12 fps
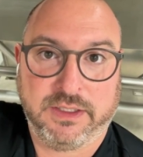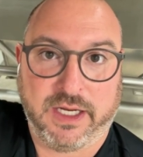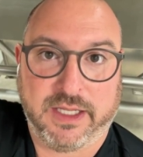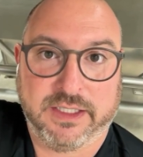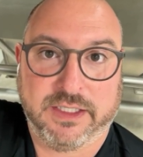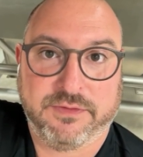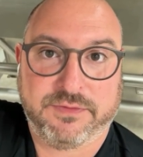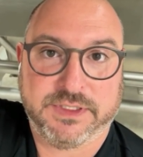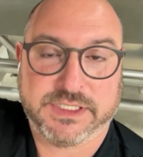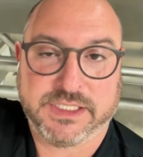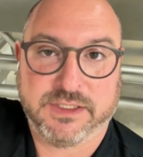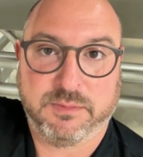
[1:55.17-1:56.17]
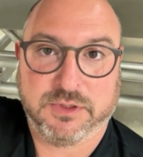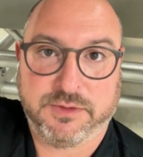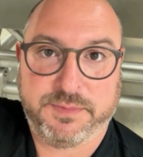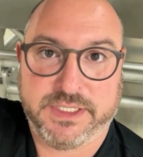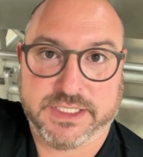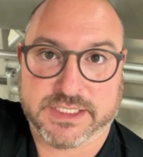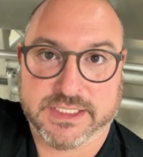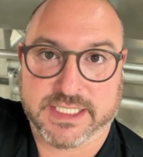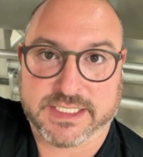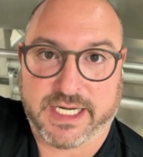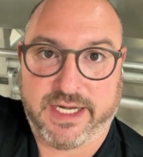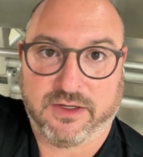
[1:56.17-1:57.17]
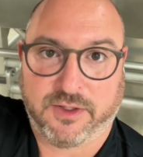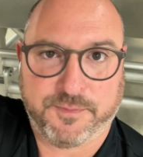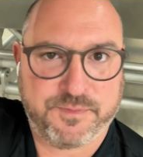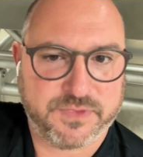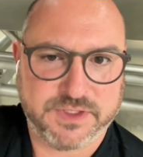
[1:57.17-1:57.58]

and then if you see the blue pieces, that's air.